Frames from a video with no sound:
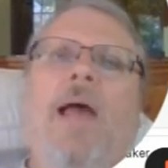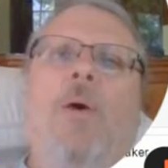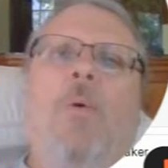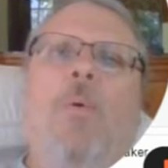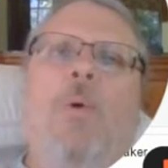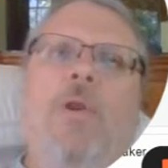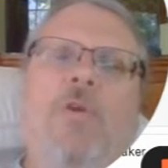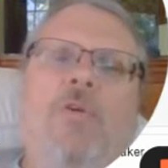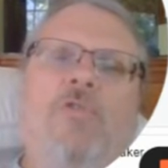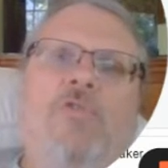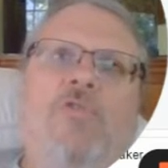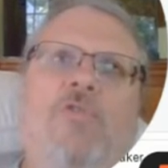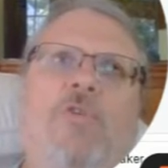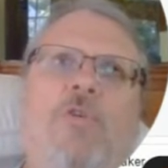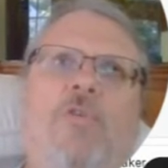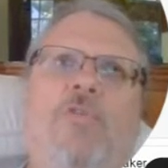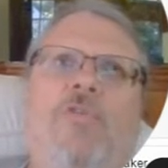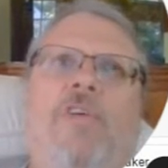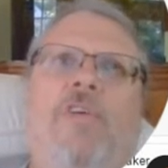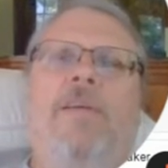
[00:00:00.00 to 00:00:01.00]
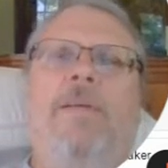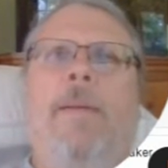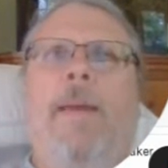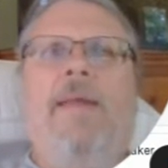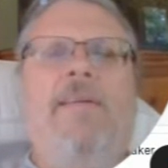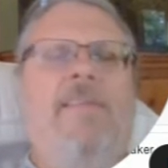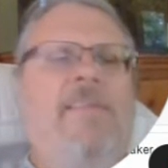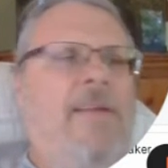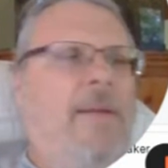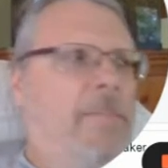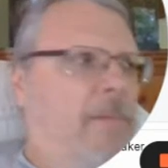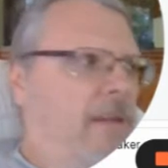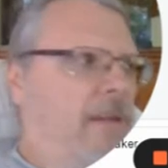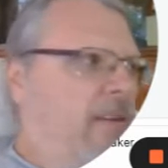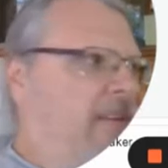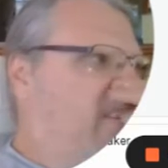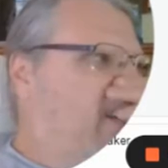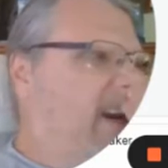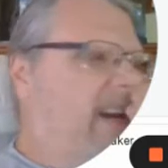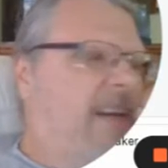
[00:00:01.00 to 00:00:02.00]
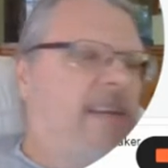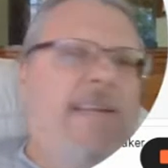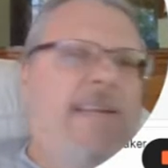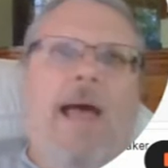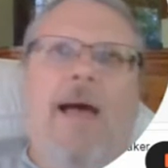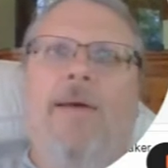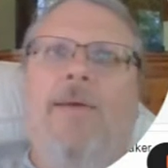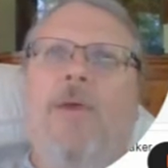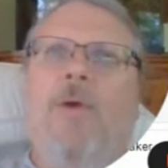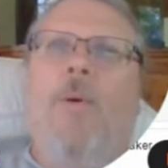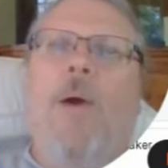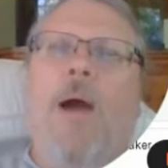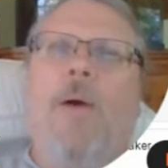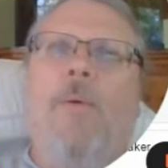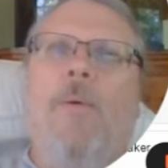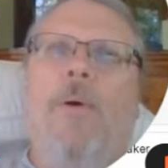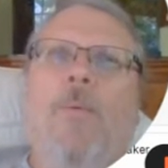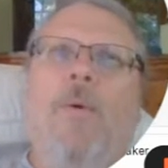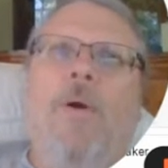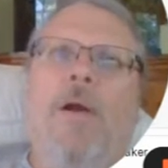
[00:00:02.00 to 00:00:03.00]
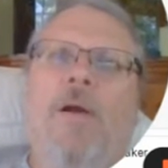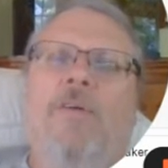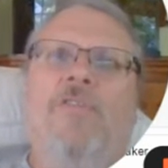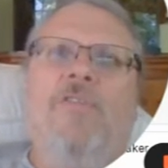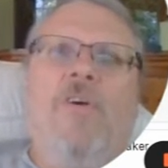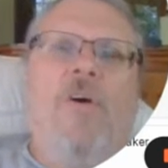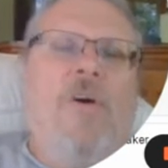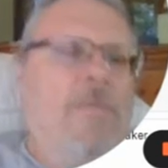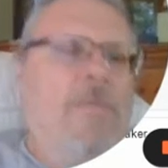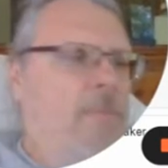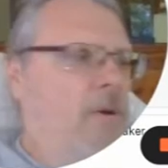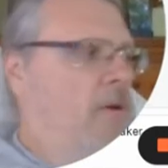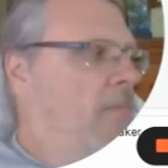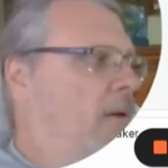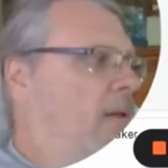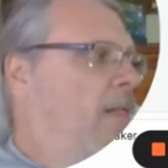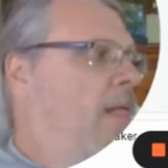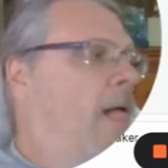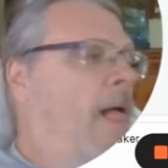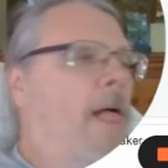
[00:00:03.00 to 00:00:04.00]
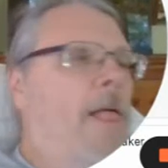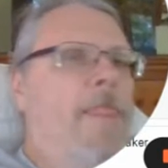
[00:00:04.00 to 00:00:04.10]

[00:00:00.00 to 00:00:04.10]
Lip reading: When you choose a page template, it's going to tell you how it works on mobile.